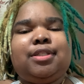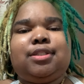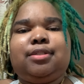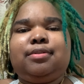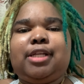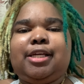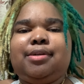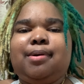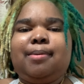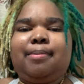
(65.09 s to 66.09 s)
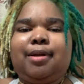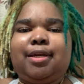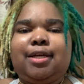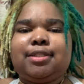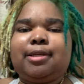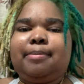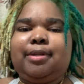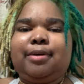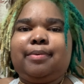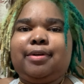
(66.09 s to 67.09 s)
So he was like, your grandma probably got something in
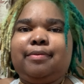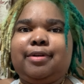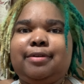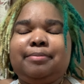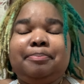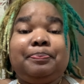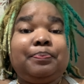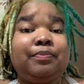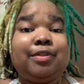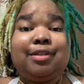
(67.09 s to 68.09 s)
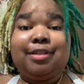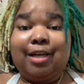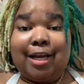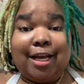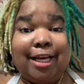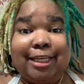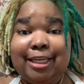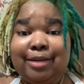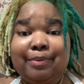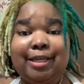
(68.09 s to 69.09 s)
there, whatever, whatever.
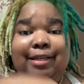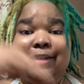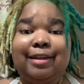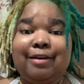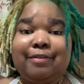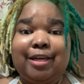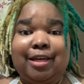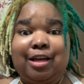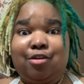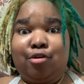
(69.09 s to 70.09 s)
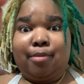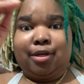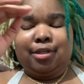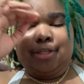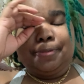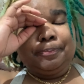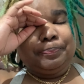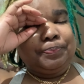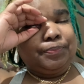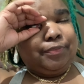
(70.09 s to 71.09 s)
Again, we ain't never had our grandma cooking.
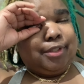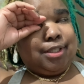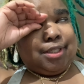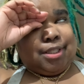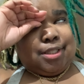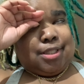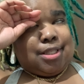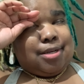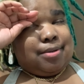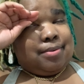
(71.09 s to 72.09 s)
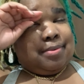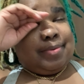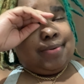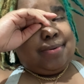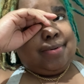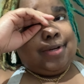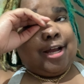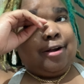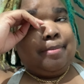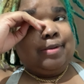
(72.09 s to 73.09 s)
So
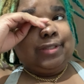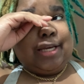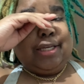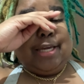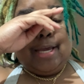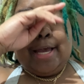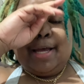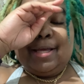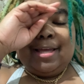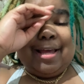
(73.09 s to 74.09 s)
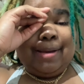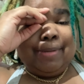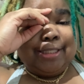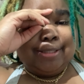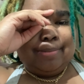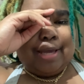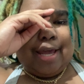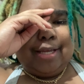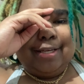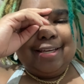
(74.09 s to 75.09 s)
our grandma was like, yeah, I made some
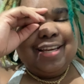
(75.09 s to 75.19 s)
spaghetti.